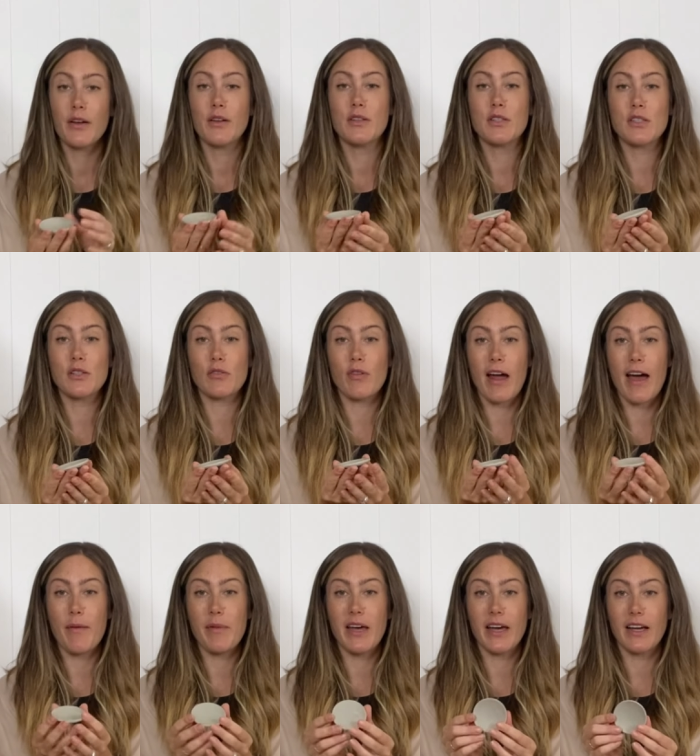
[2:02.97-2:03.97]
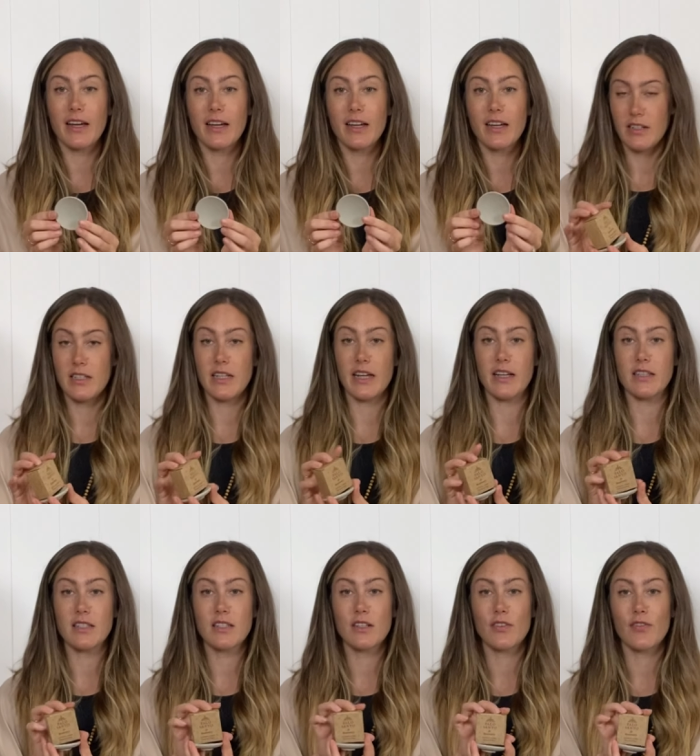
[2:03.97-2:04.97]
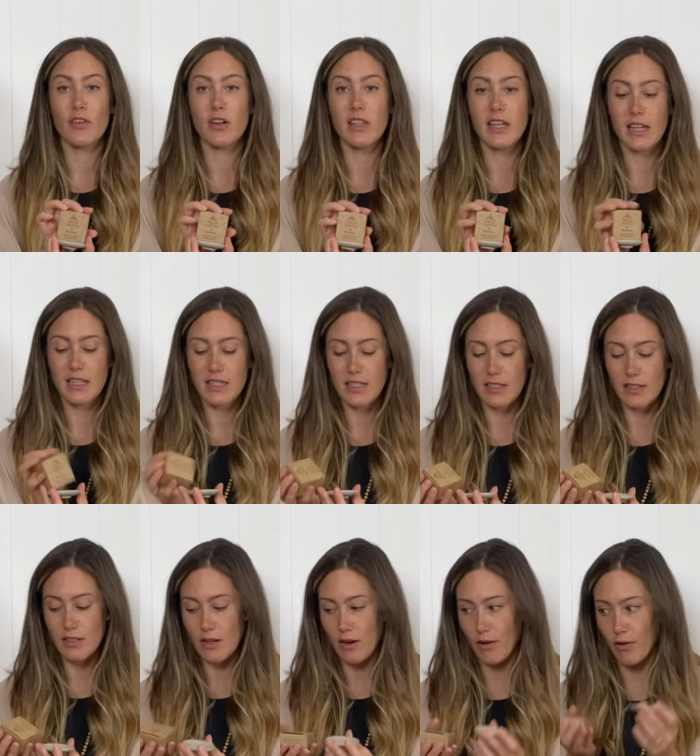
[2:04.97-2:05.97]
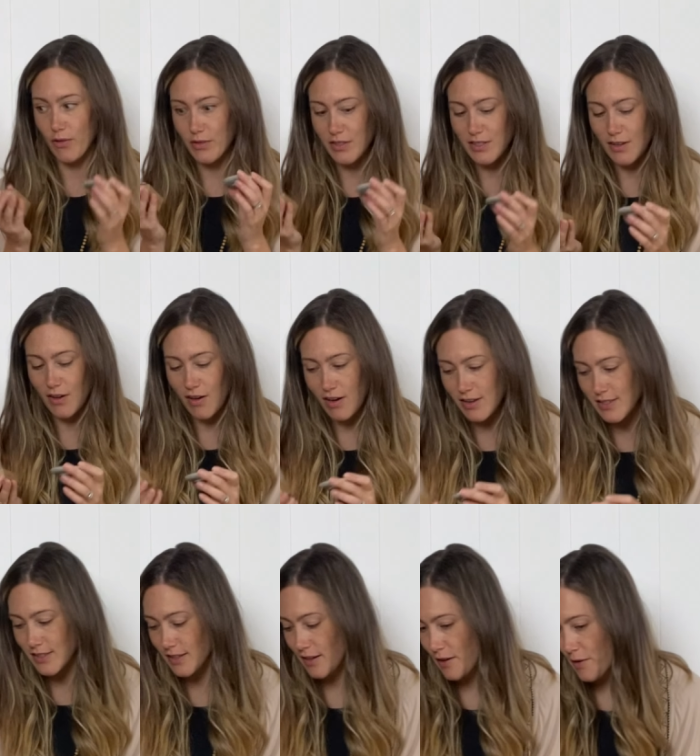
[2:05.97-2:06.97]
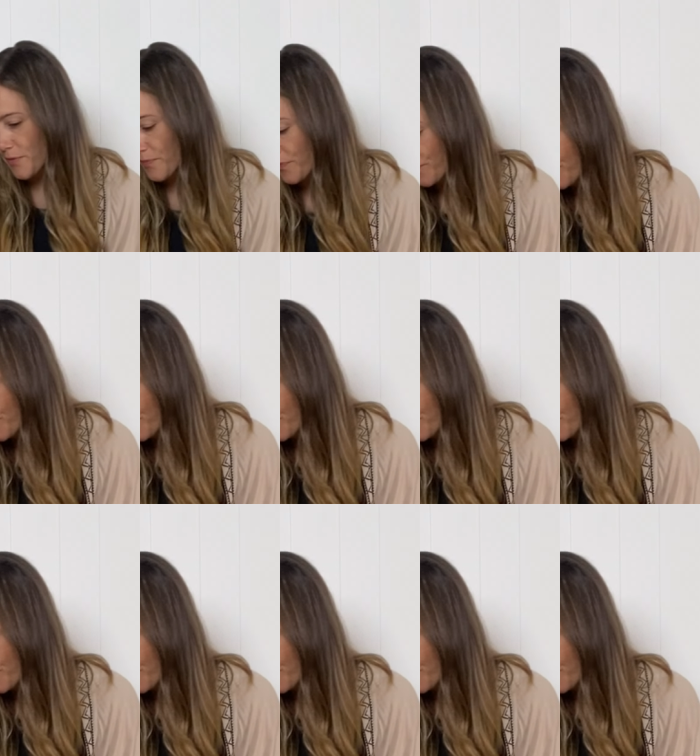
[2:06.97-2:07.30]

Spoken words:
ceramic disc for the incense cones. Awesome.